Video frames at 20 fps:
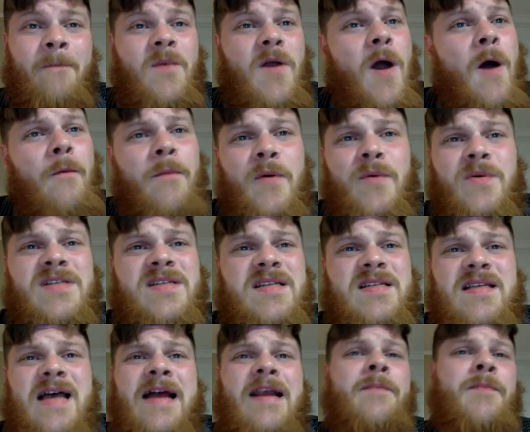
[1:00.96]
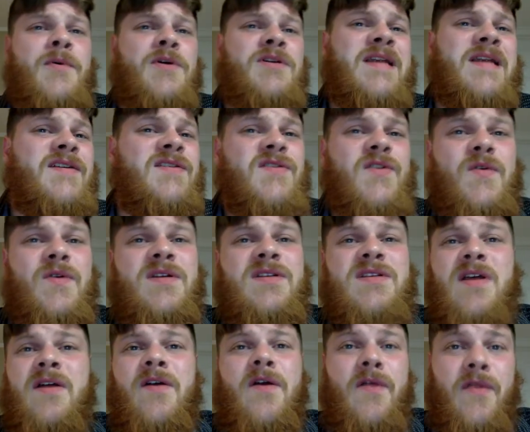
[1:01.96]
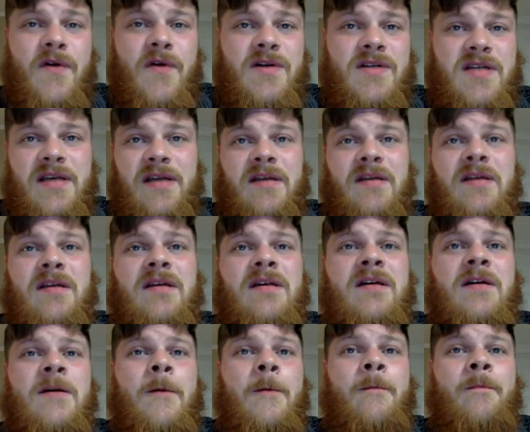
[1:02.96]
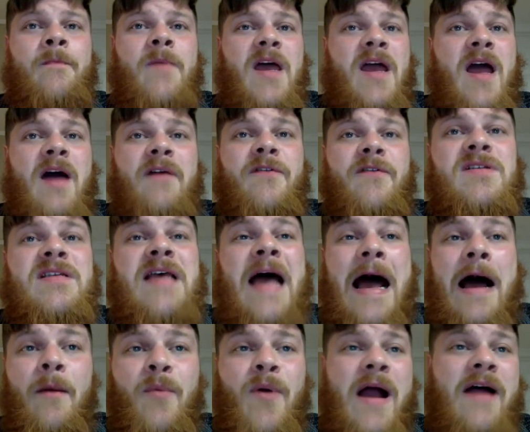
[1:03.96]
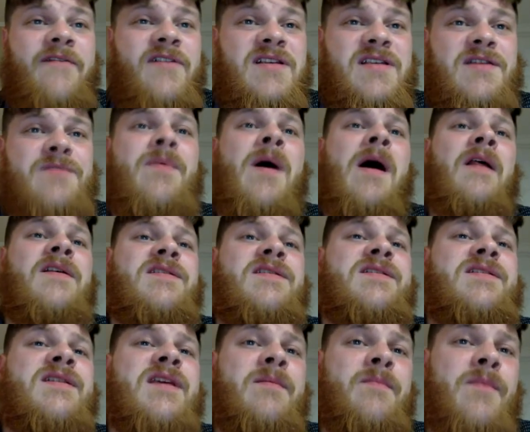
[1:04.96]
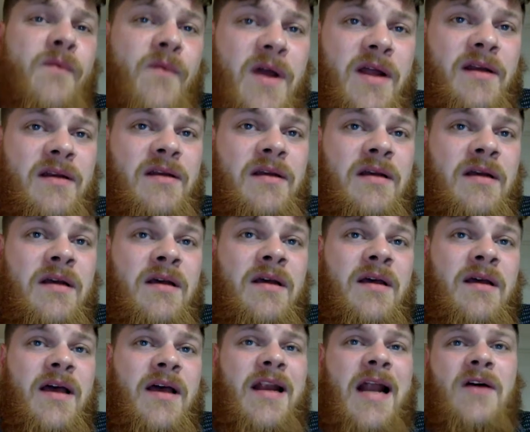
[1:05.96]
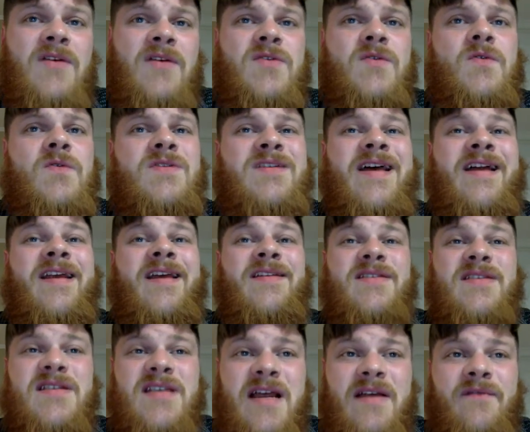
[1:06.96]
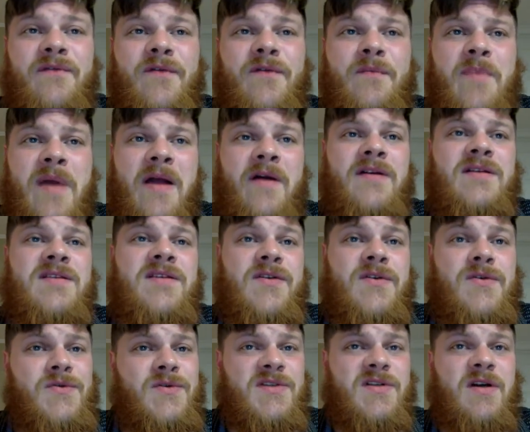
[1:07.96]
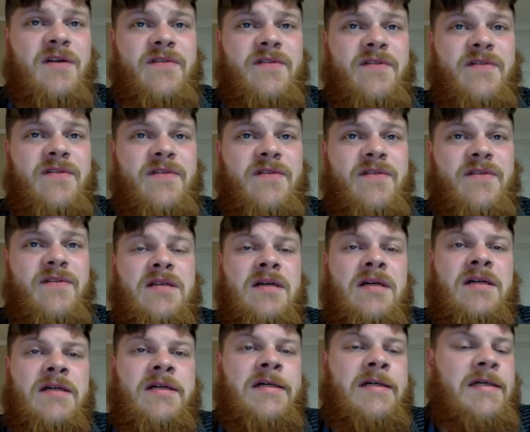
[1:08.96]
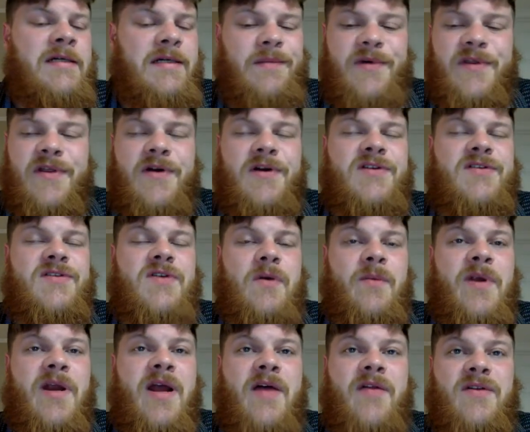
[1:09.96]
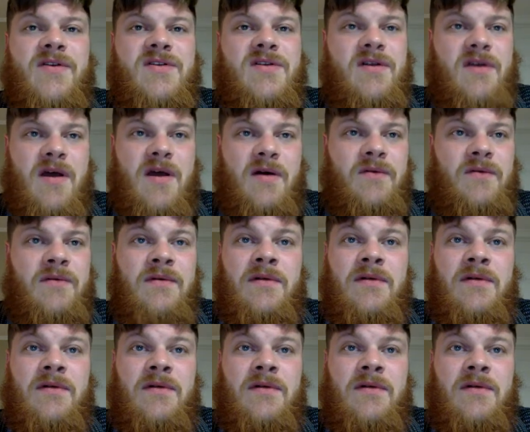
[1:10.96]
COPA was designed to protect students under 13. It governs how privacy policies can be written and how schools get consent from parents to use services. But there are so many others to know.